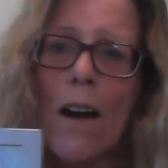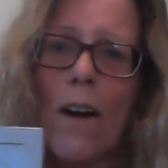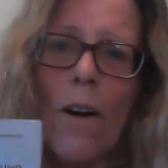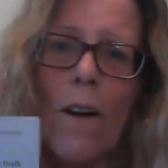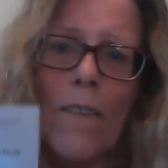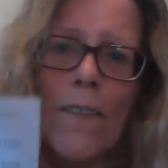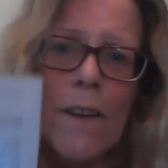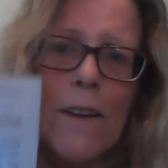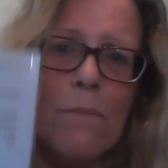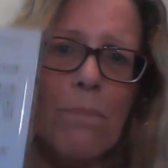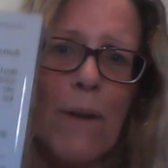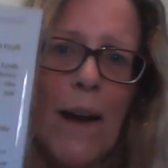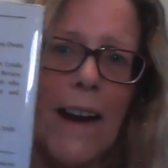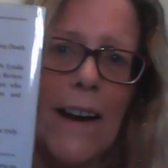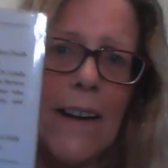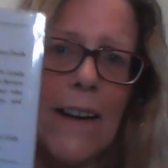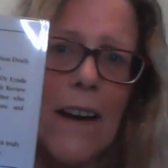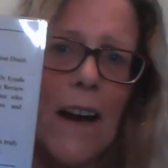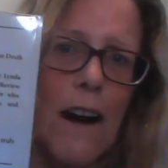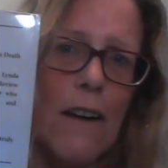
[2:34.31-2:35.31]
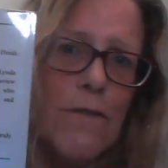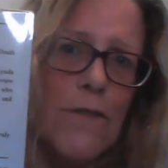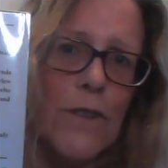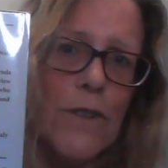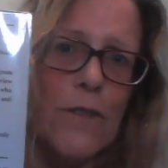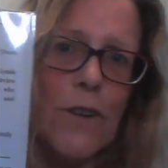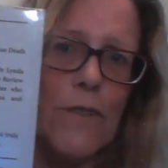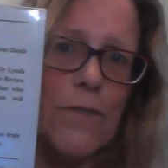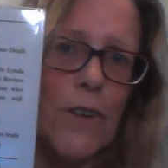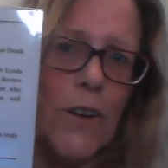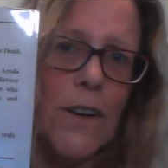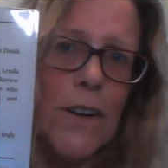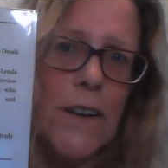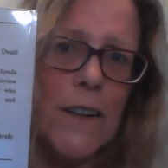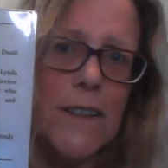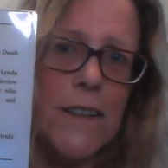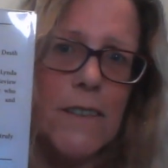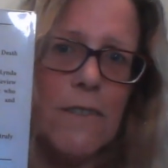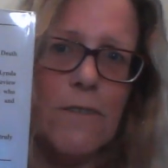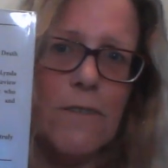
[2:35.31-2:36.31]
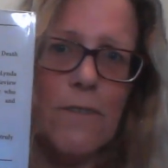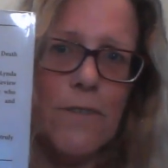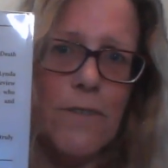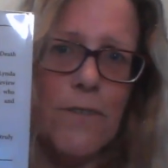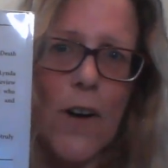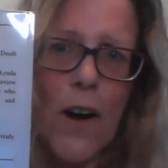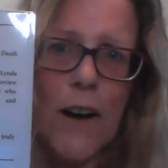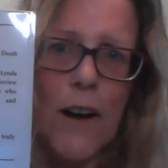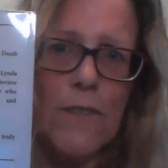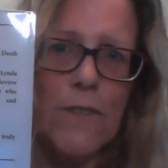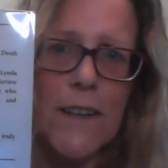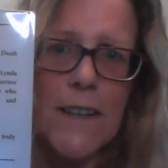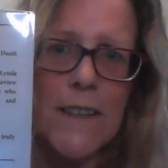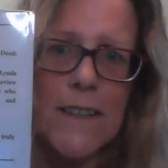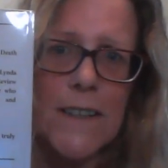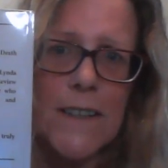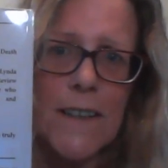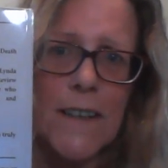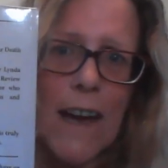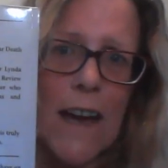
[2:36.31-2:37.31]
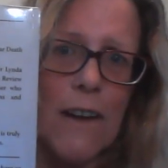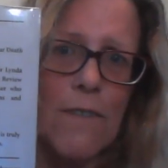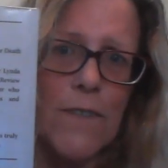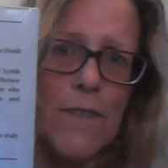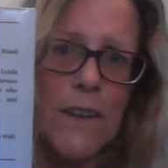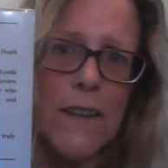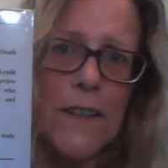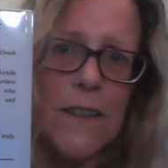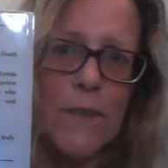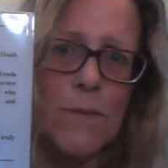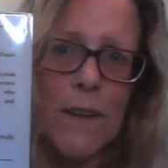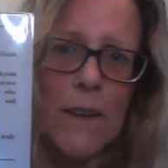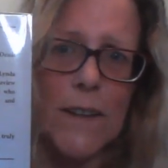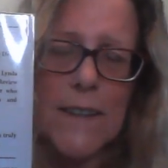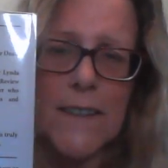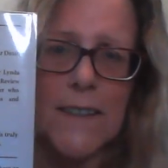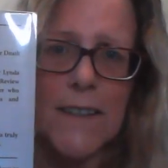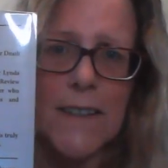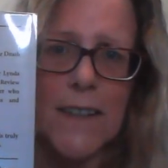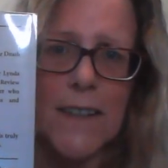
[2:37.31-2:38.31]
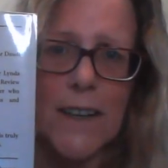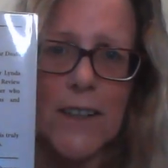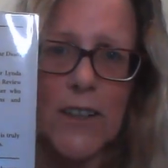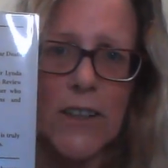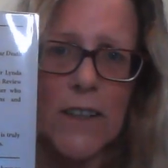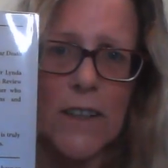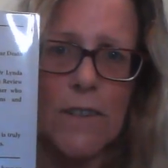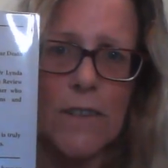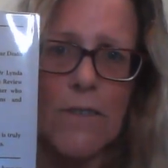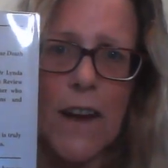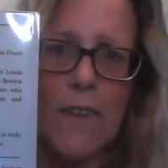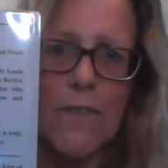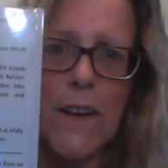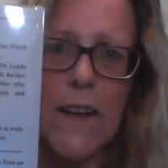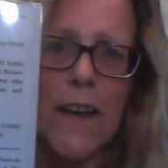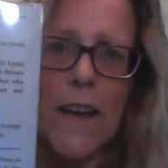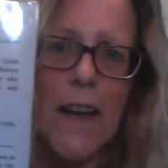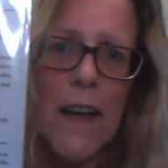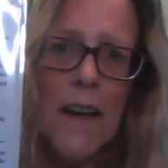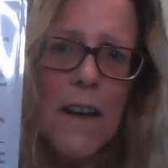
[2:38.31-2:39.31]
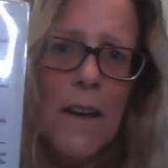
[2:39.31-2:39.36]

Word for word: On the back cover, I've got a five years in heaven as well as the teaching of heaven.